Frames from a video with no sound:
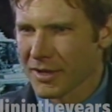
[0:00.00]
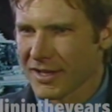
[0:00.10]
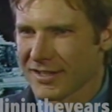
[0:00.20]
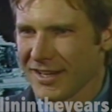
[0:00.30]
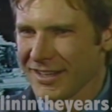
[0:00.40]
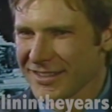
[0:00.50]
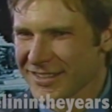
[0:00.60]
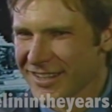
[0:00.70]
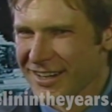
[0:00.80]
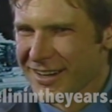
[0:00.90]
place else.
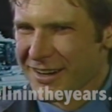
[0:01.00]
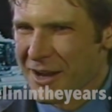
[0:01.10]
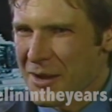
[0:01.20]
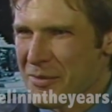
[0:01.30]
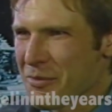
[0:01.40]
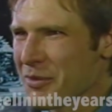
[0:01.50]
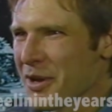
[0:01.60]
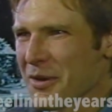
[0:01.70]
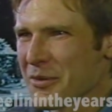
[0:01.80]
I mean, we, are,